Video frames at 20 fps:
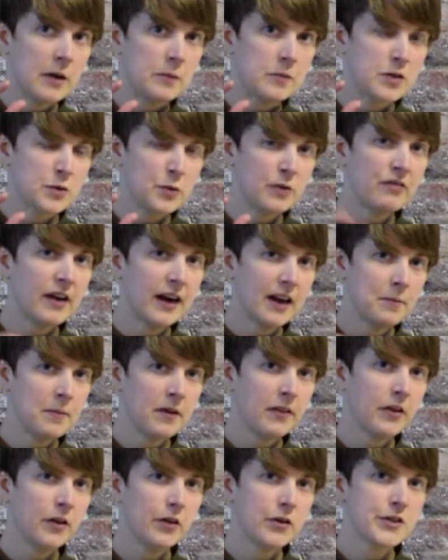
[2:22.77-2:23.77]
so we
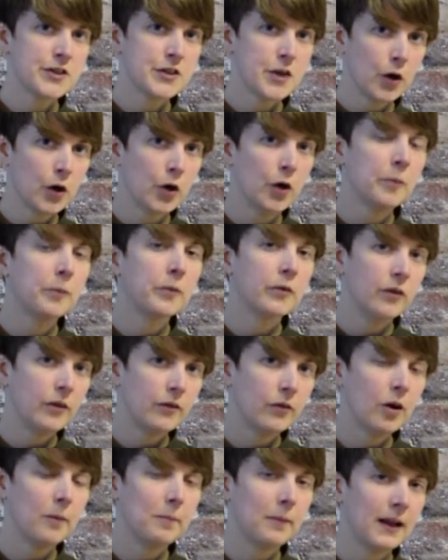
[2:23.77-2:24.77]
recommend that you stock up so
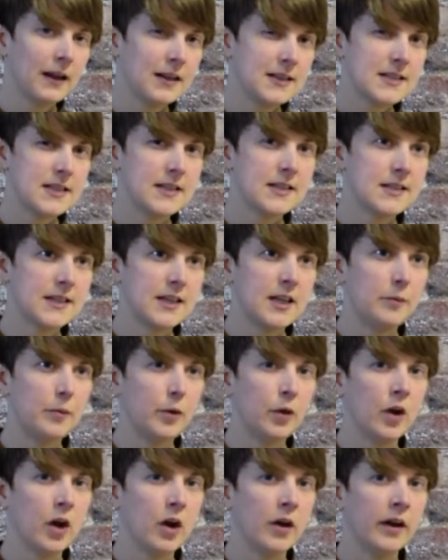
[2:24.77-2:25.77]
you've got plenty to
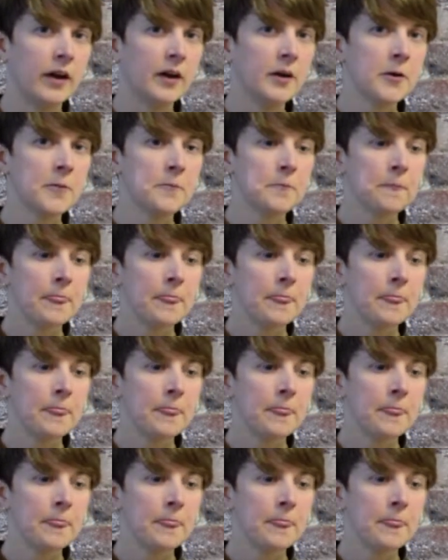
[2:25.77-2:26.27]
keep you going.